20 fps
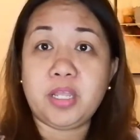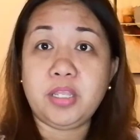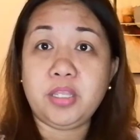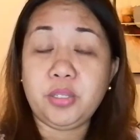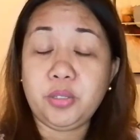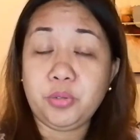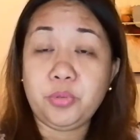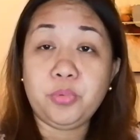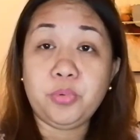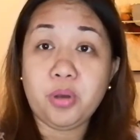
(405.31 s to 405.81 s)

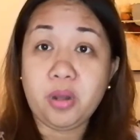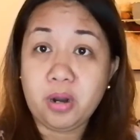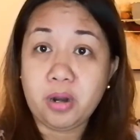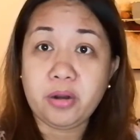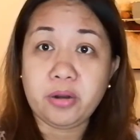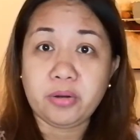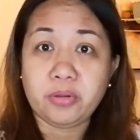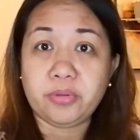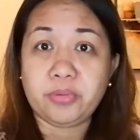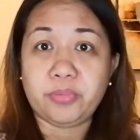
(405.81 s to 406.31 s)
you
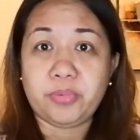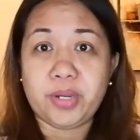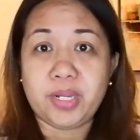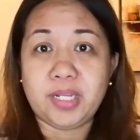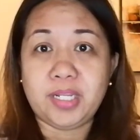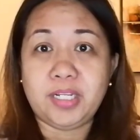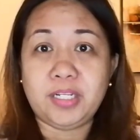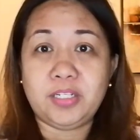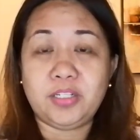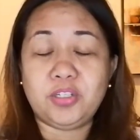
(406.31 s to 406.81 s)
are
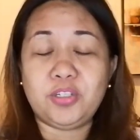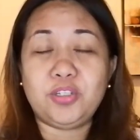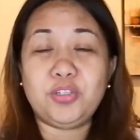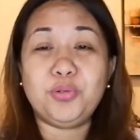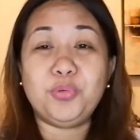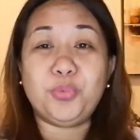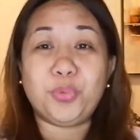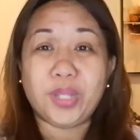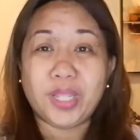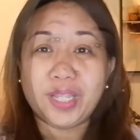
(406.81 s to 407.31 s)
already
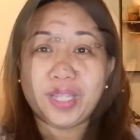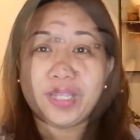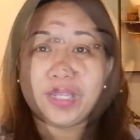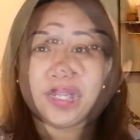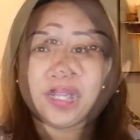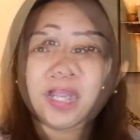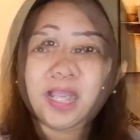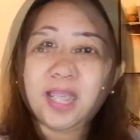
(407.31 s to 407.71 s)
doing.